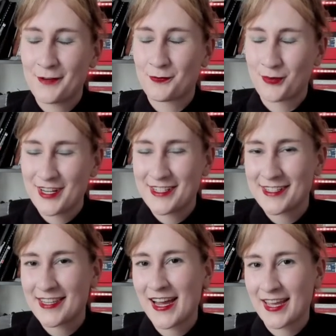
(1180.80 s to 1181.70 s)

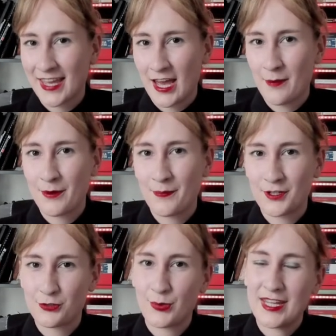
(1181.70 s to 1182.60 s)
bridges that gap
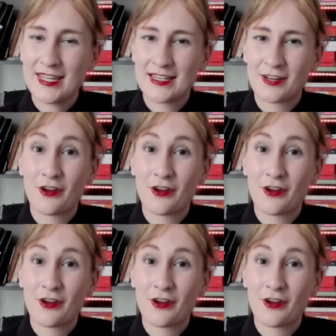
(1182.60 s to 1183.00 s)
between